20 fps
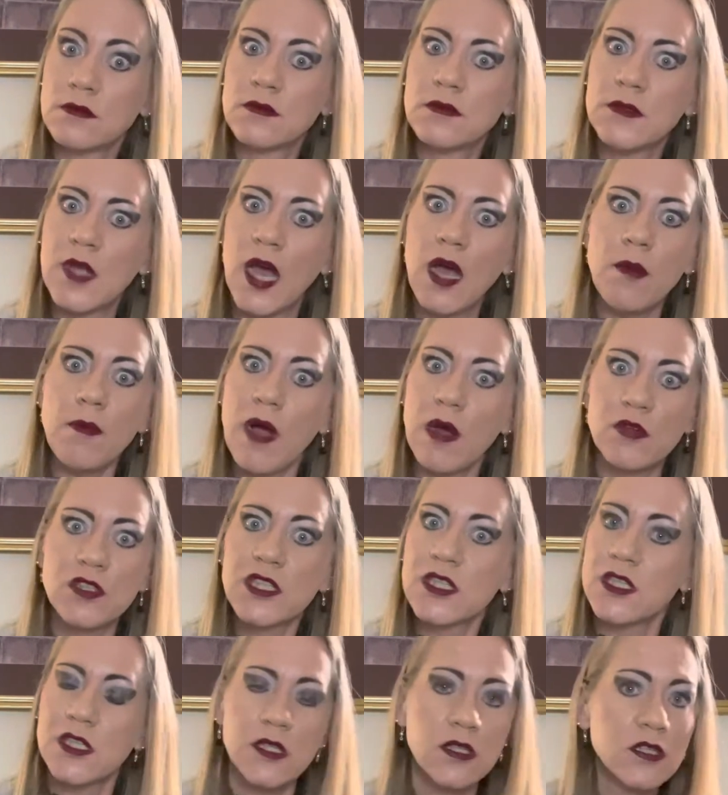Yeah, I was
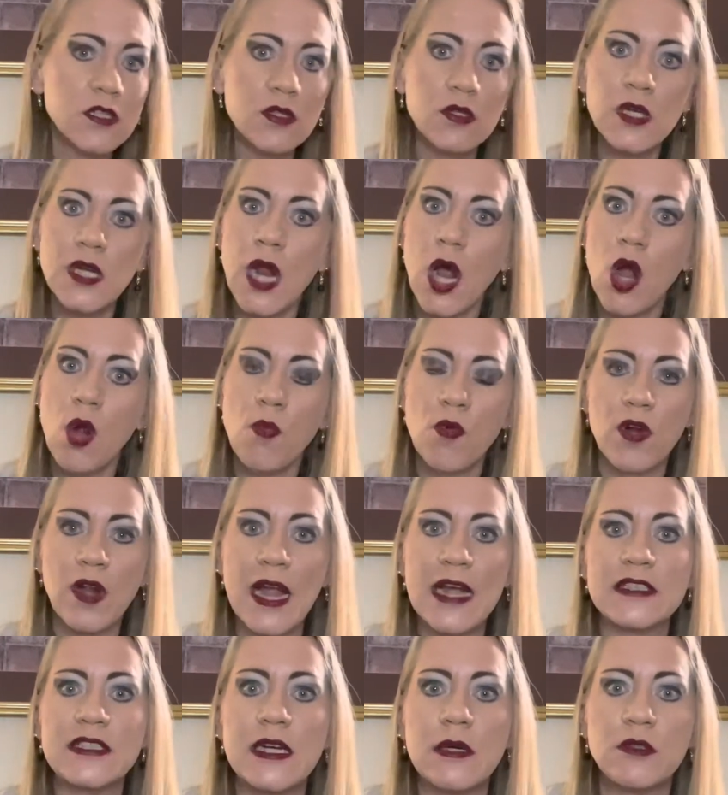still doing homework
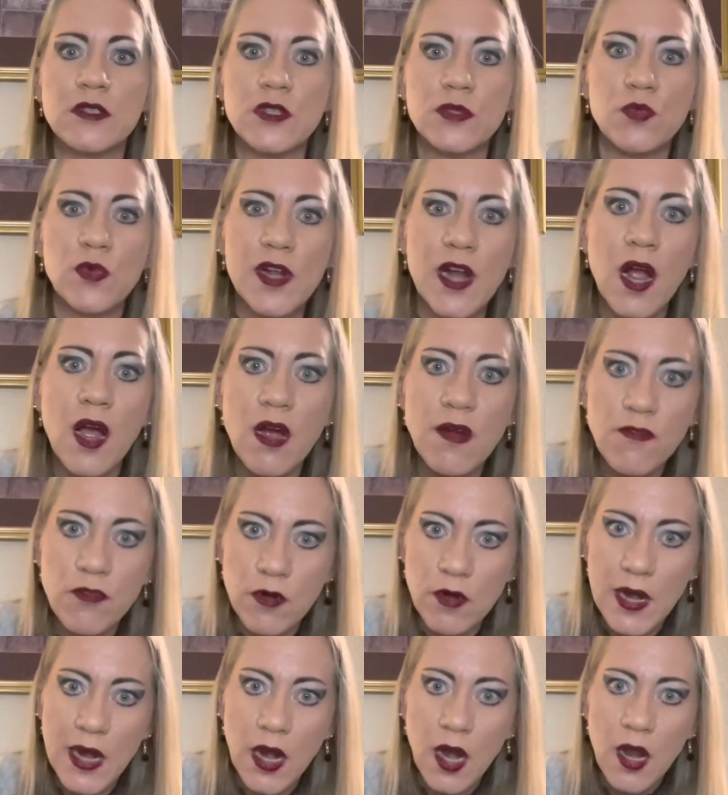as I was
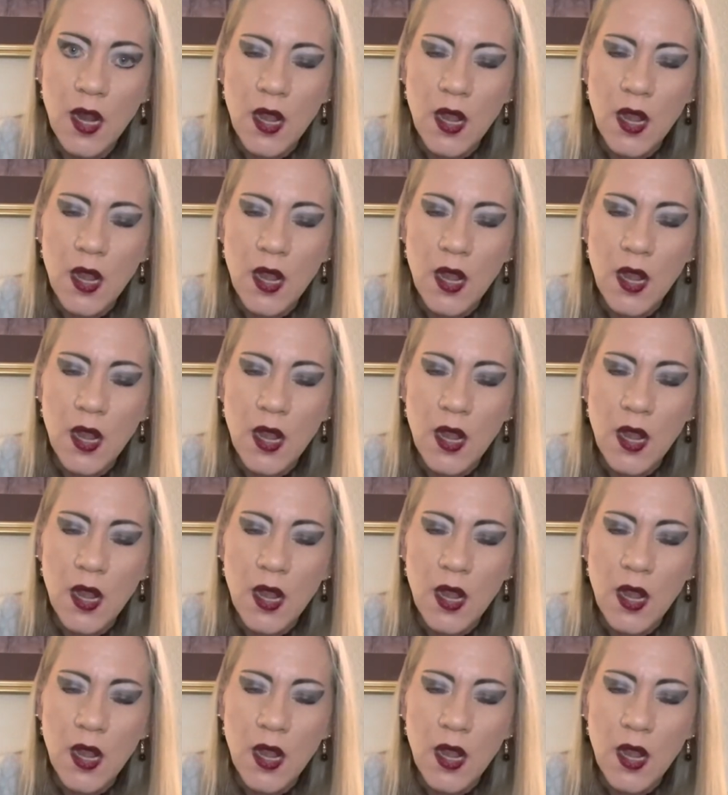recovering,